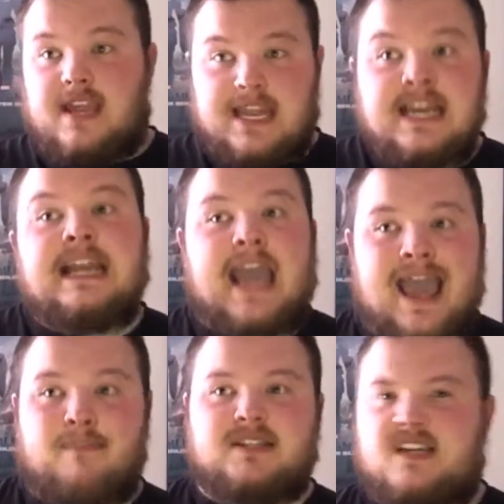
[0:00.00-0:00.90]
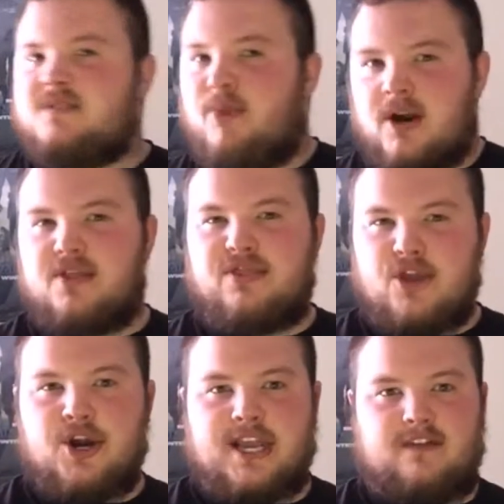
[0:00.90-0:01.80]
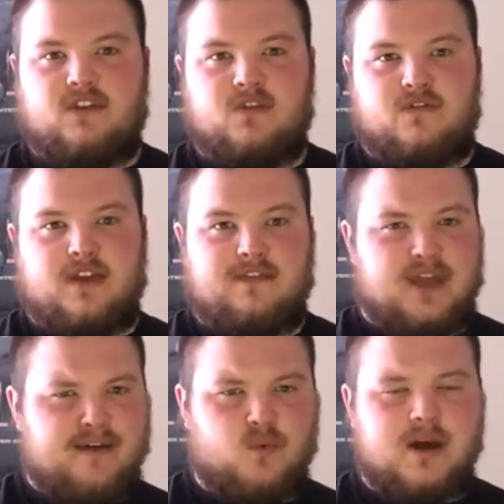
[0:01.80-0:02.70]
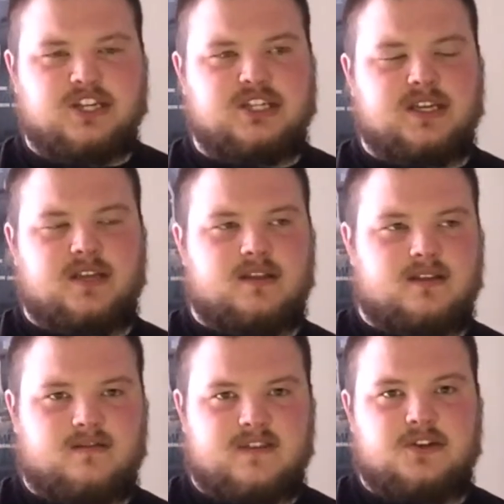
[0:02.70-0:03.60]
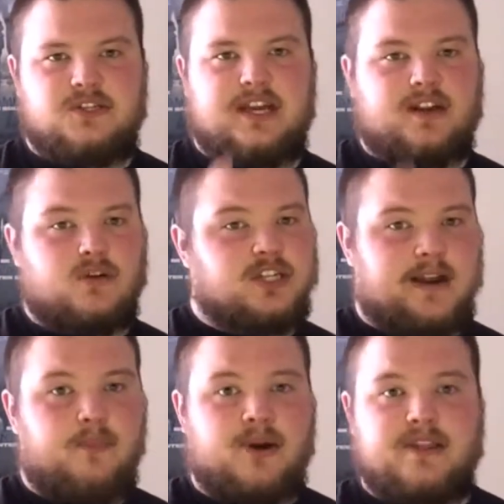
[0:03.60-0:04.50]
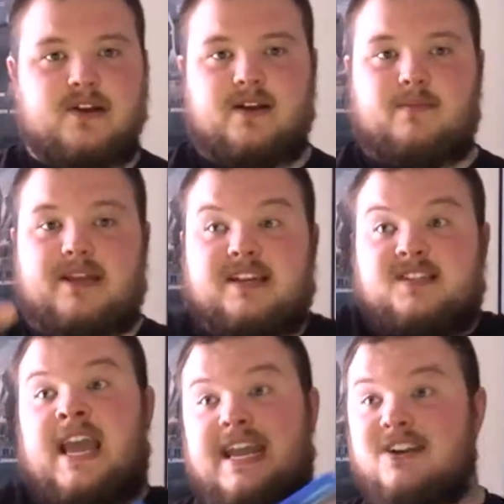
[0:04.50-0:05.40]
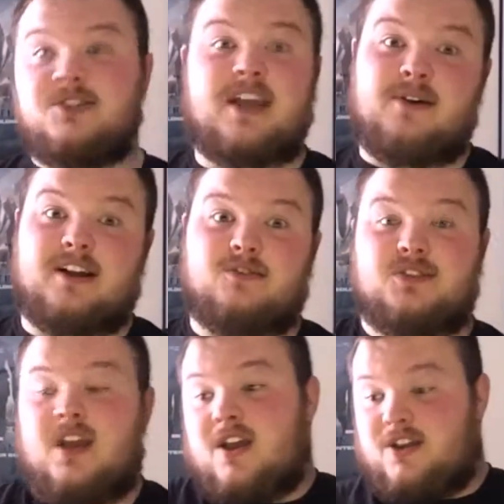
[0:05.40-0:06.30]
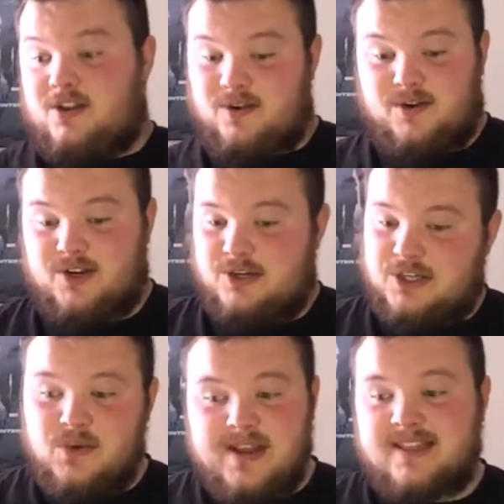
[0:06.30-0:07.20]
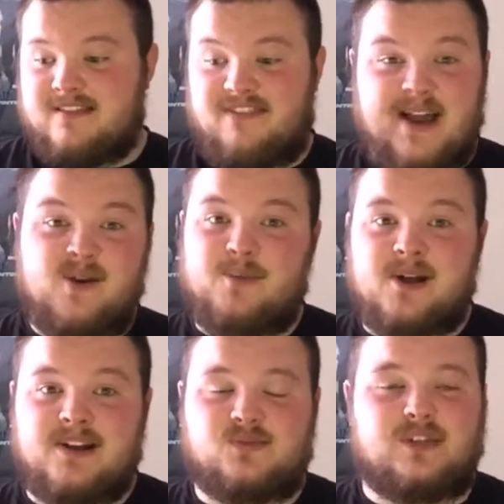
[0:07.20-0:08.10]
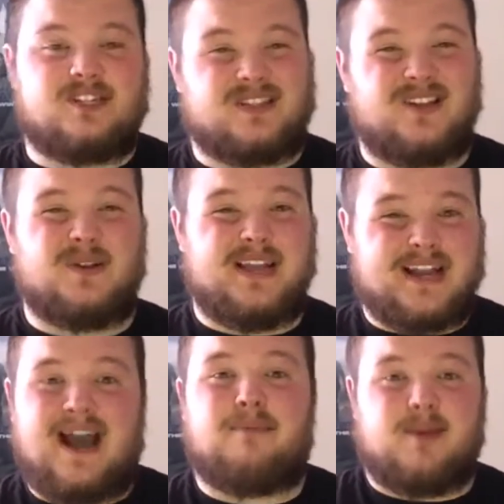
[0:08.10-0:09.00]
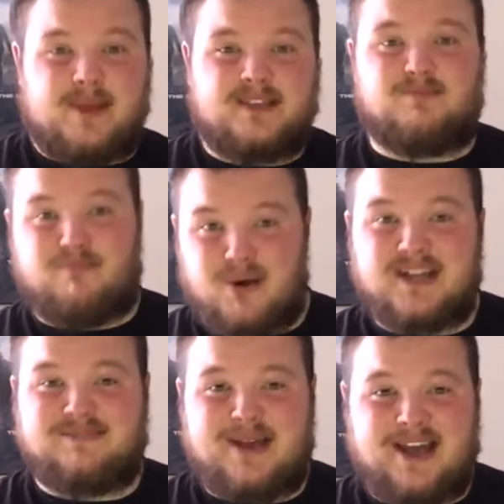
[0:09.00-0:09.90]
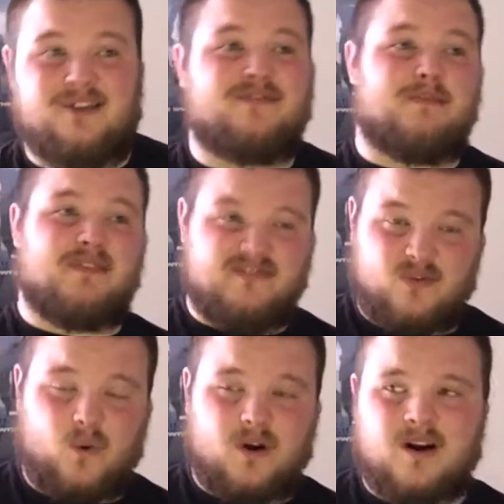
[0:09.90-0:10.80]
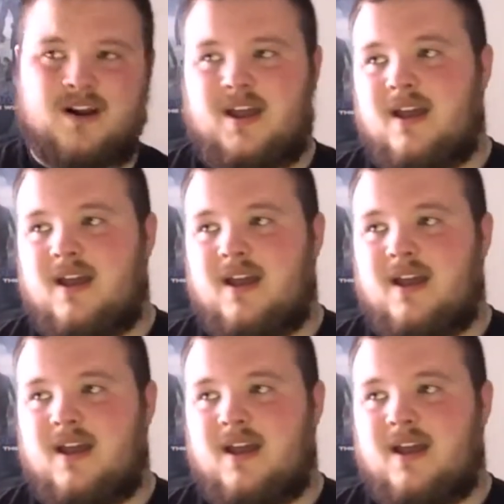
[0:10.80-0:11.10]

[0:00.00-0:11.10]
the ending happens, and it's part 30. If you haven't watched the videos yet, go check out part 30, because here's how it goes. You're doing the final boss, which is literally a copy and paste boss battle from before,